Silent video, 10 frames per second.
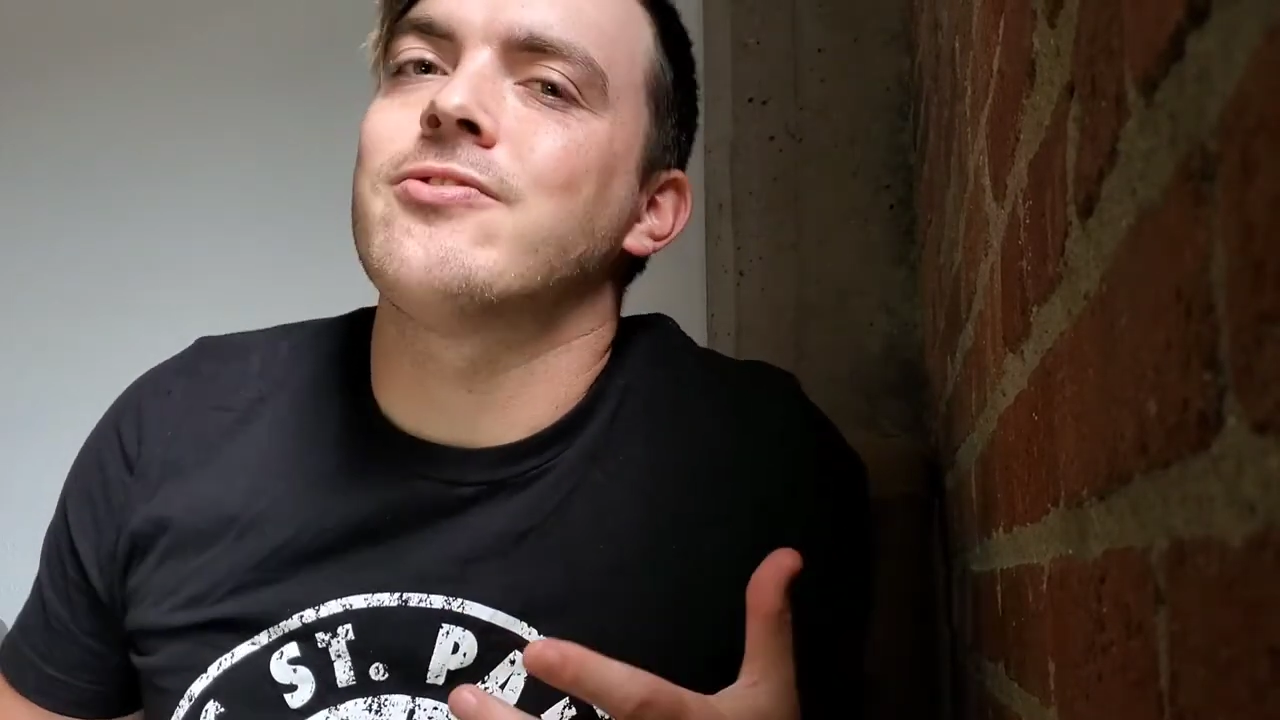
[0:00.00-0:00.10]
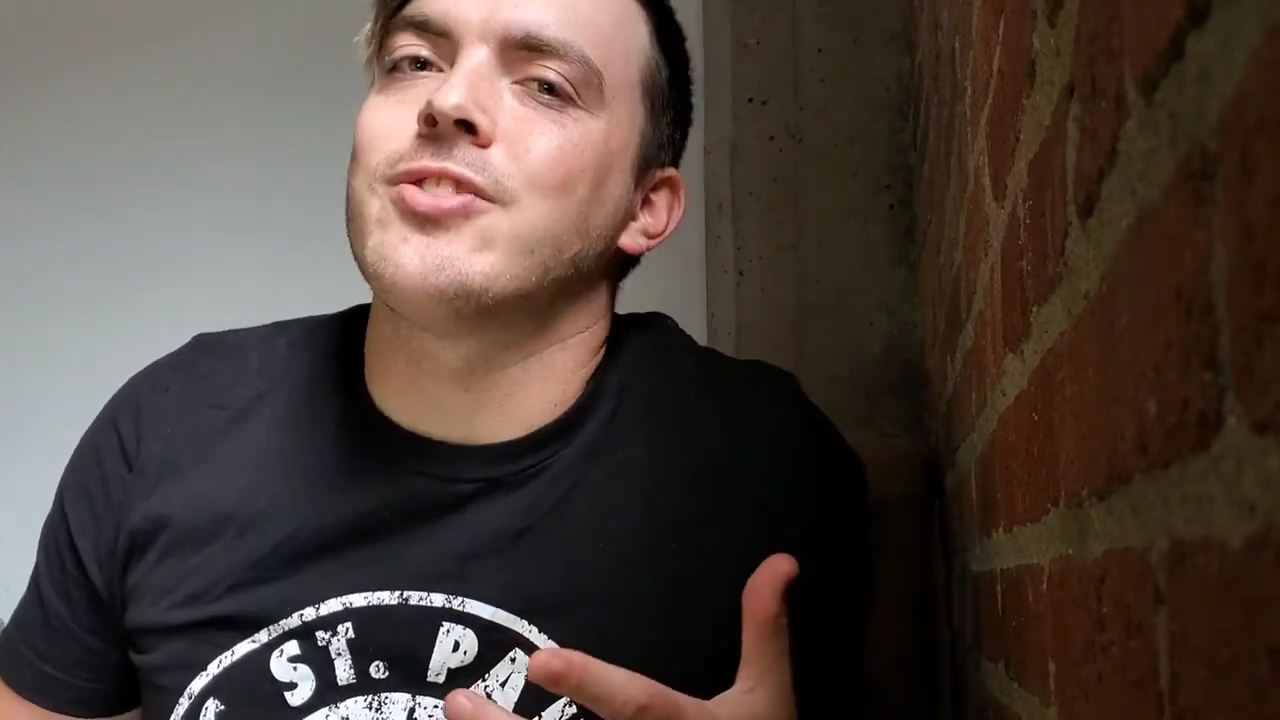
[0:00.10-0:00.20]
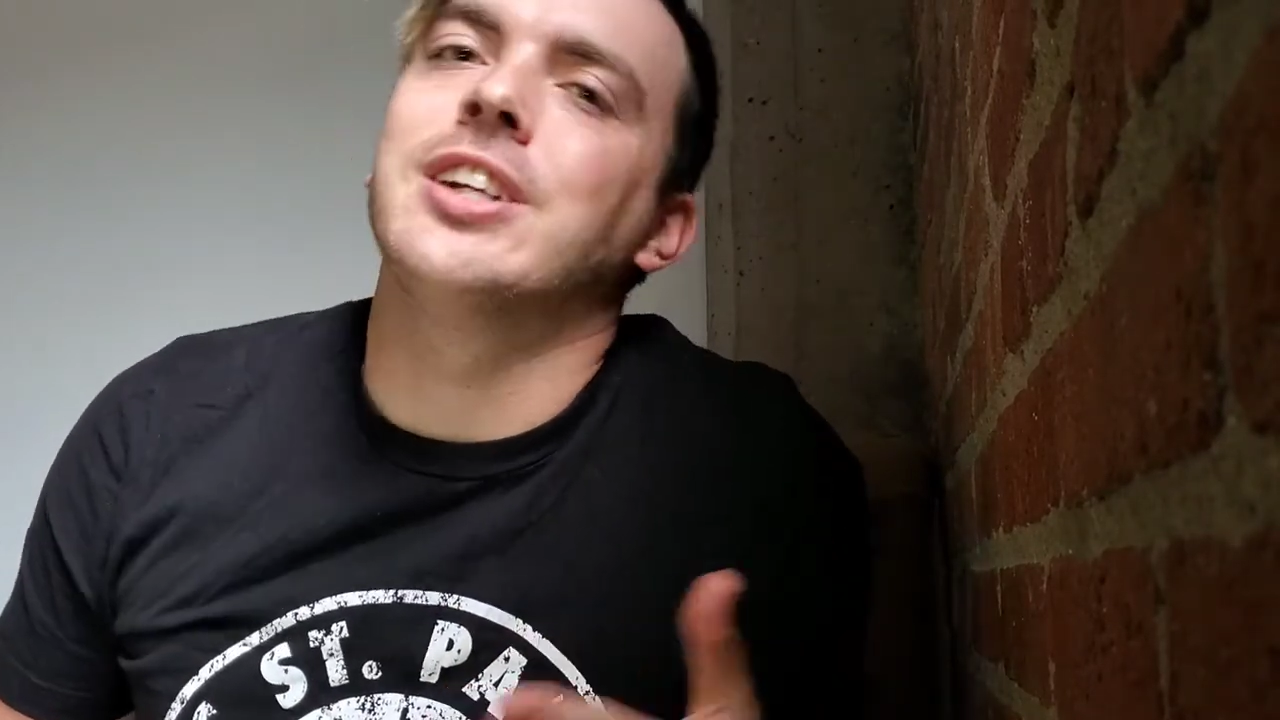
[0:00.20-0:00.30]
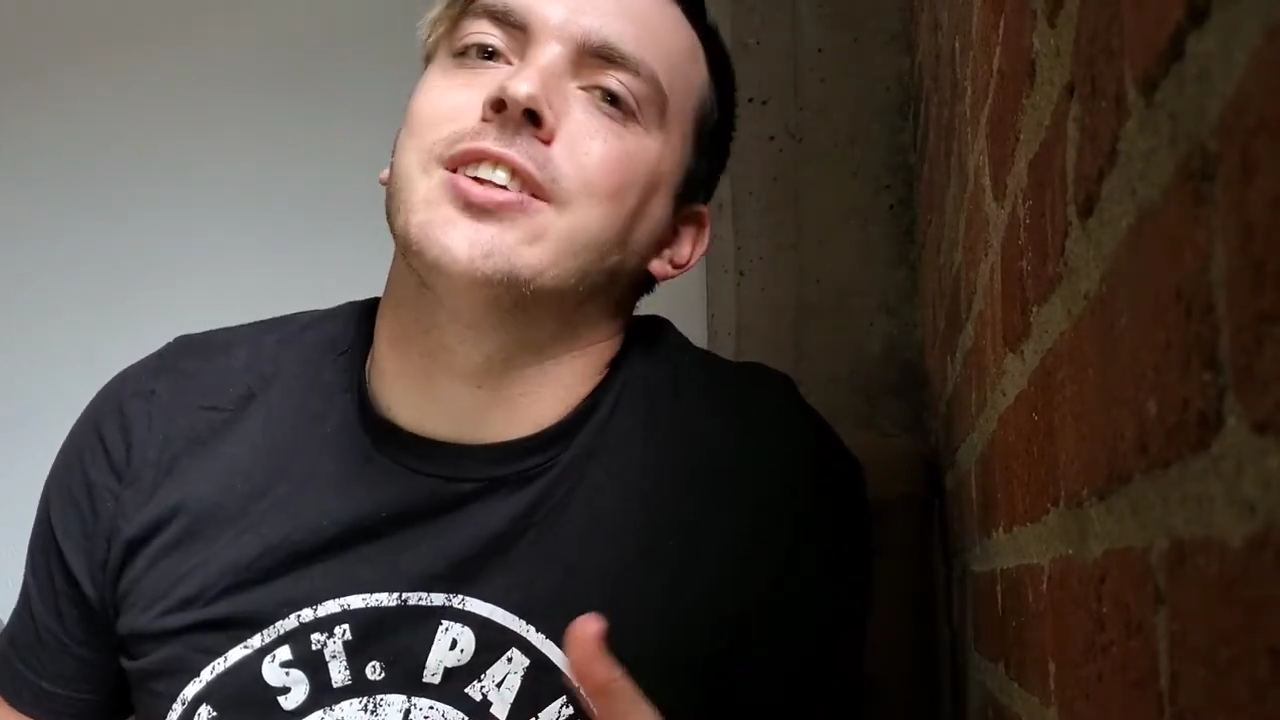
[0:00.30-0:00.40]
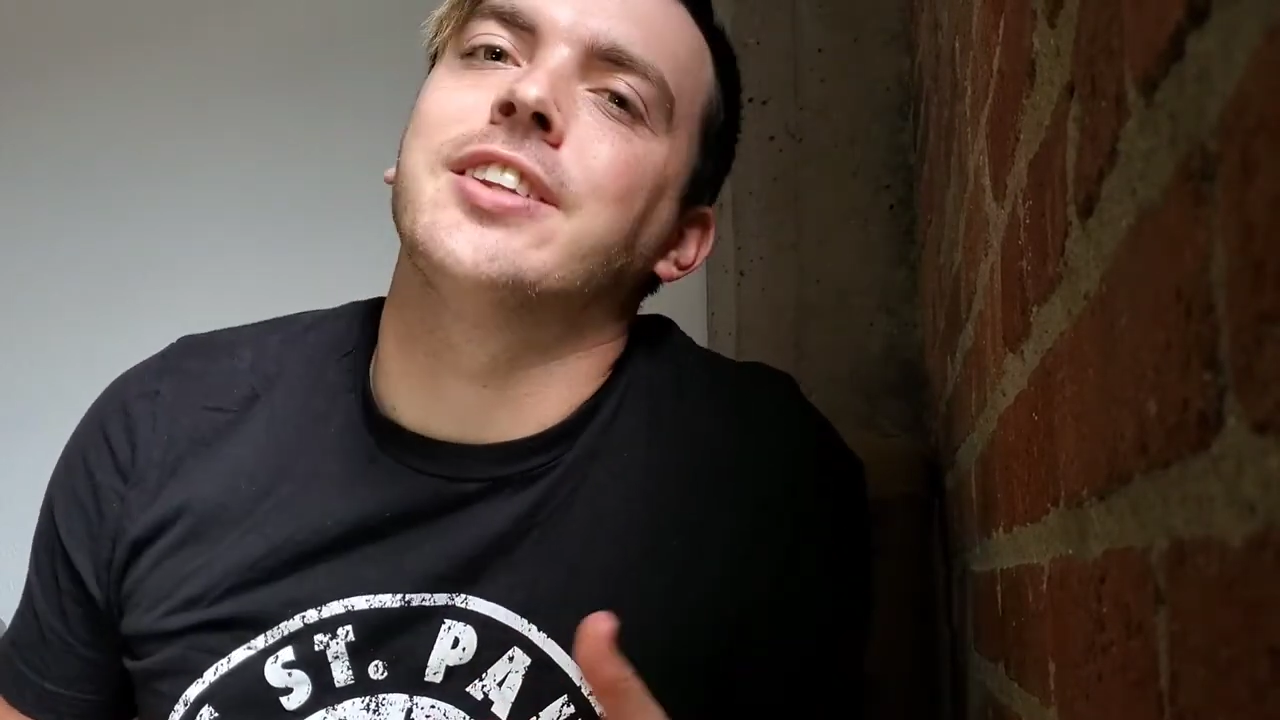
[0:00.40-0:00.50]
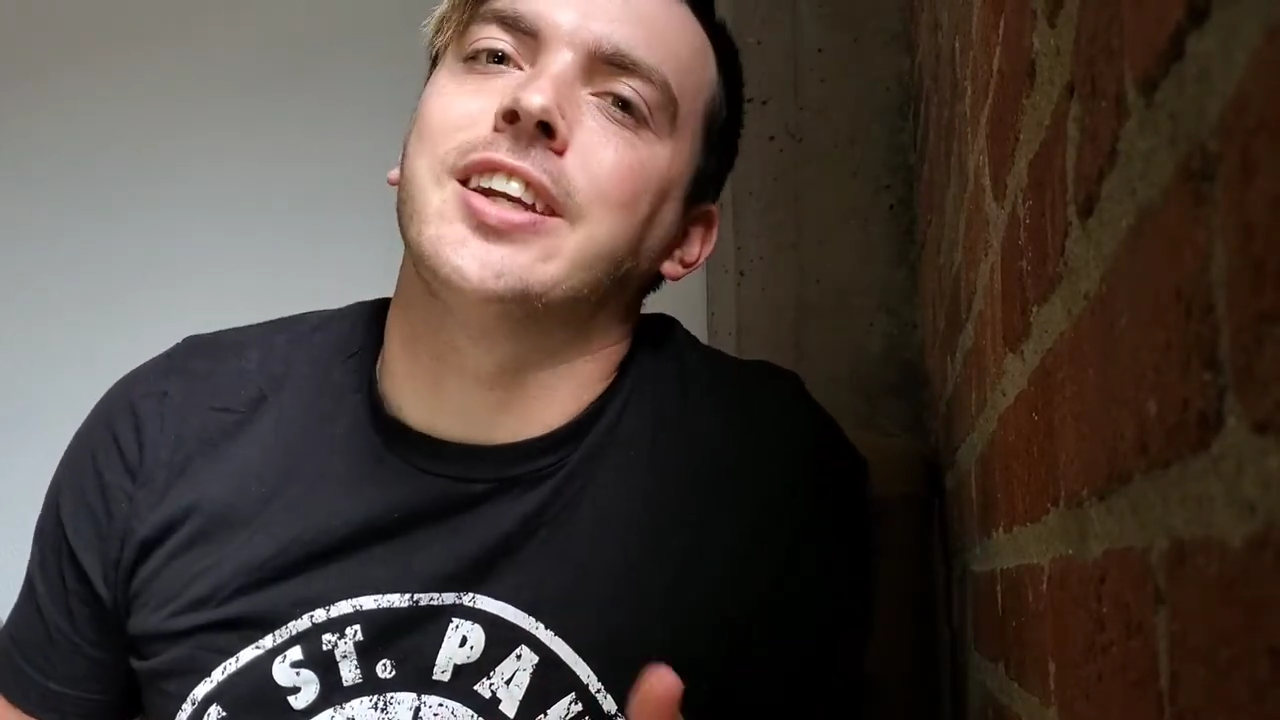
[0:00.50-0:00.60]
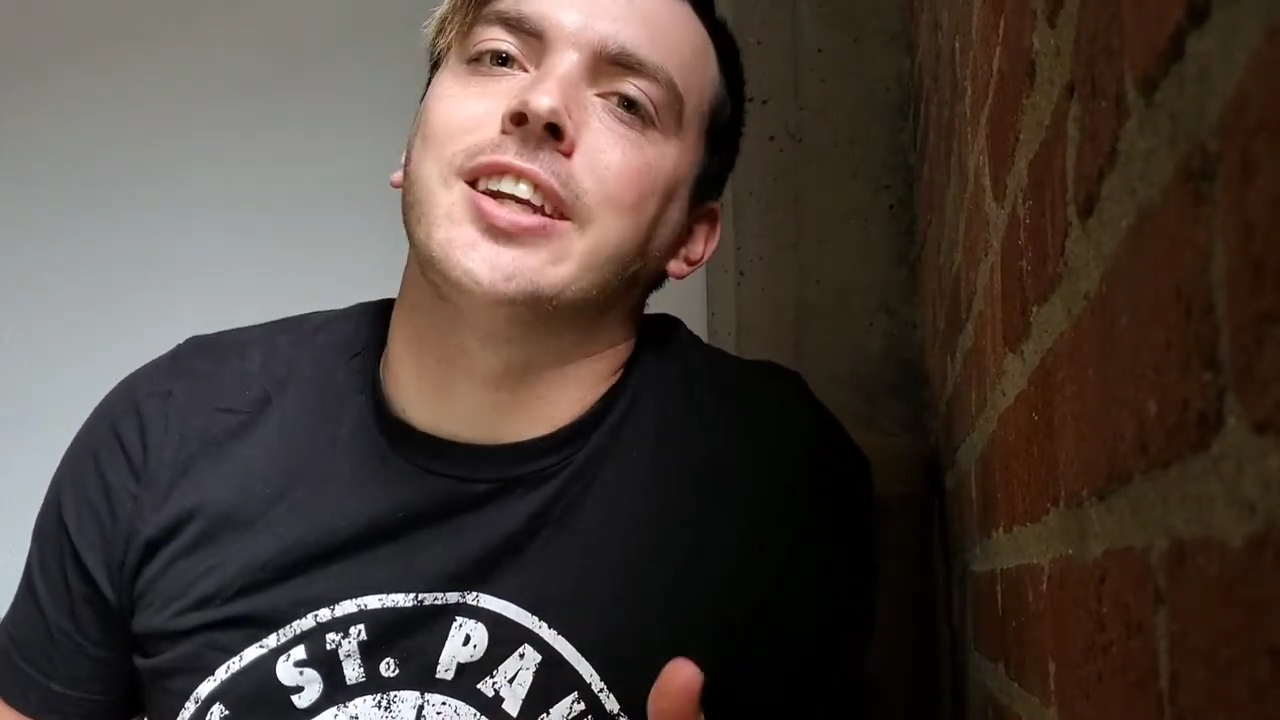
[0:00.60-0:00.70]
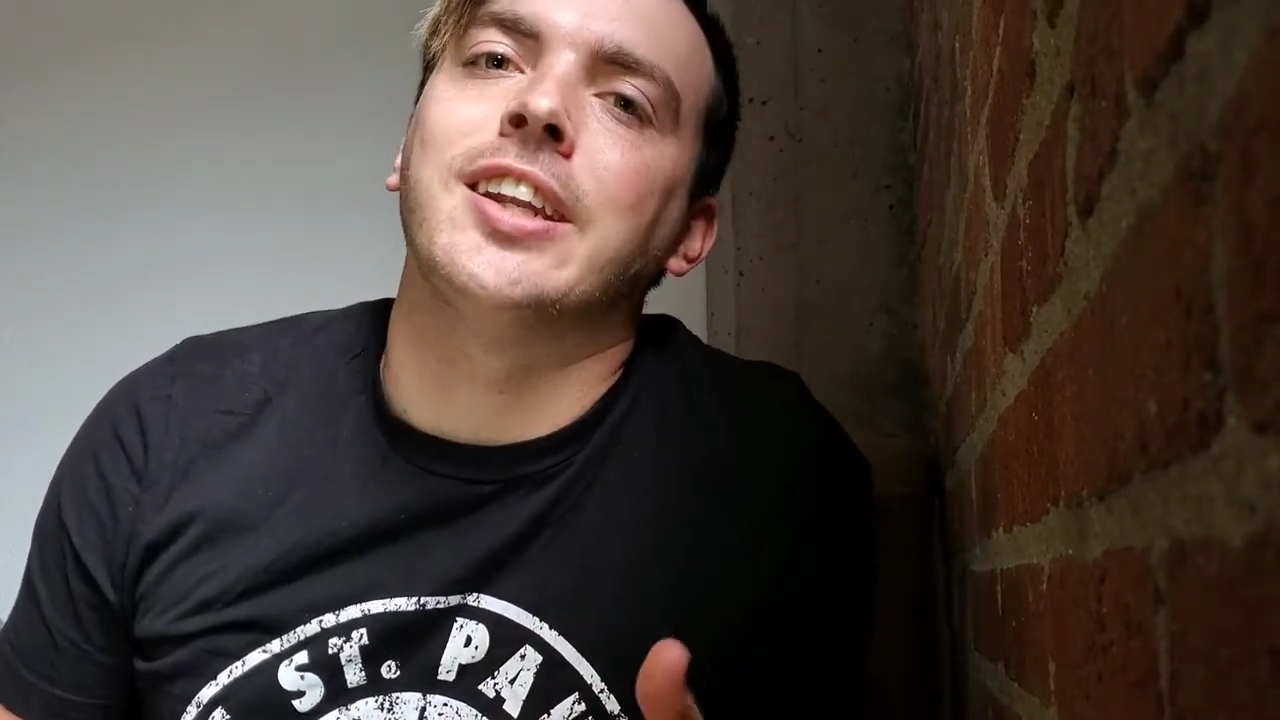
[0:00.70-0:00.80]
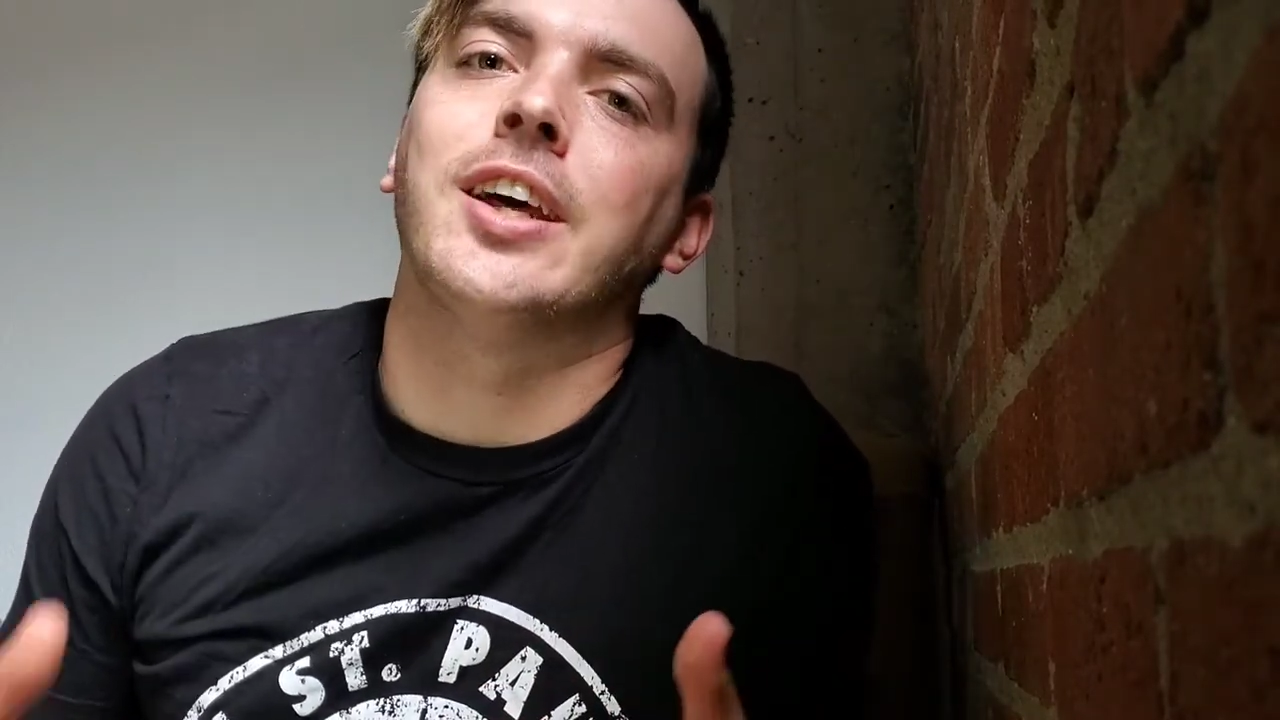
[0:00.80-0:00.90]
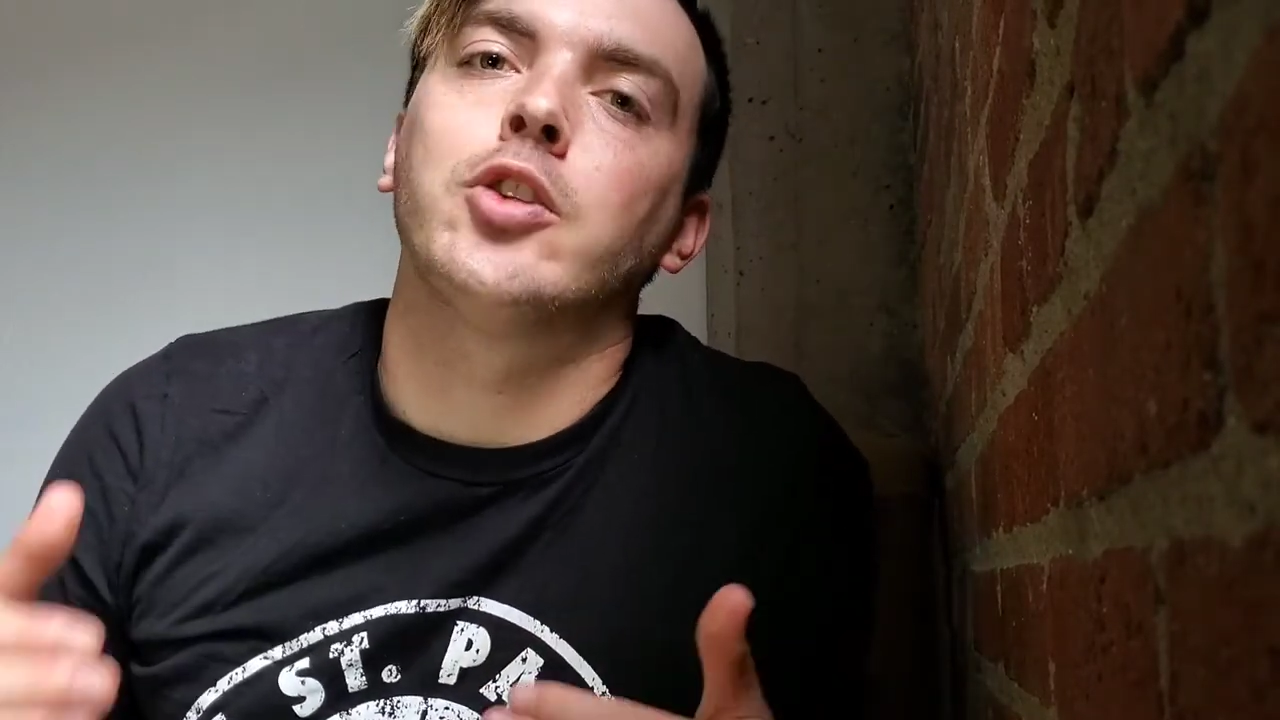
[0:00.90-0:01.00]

field in